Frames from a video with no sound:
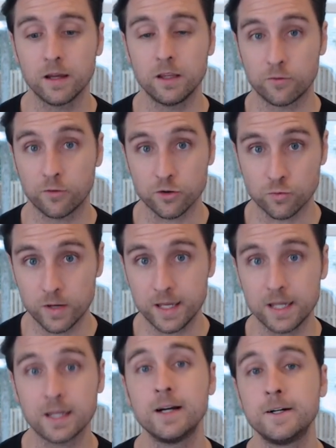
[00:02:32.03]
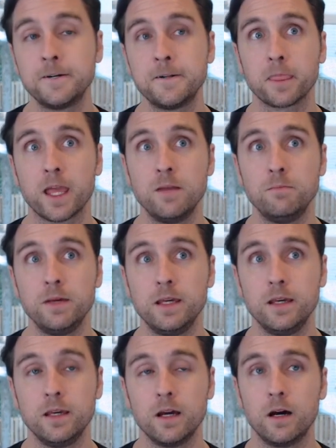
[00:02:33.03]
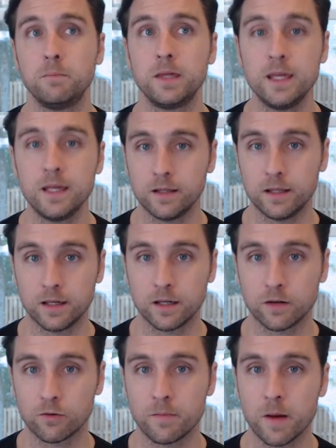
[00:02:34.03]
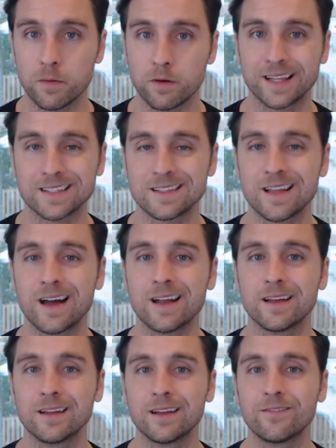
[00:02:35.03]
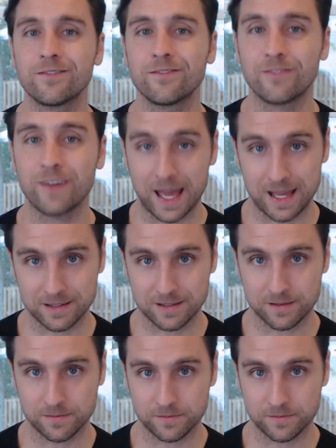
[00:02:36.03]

in the first week can be appealing, remember that's not fat.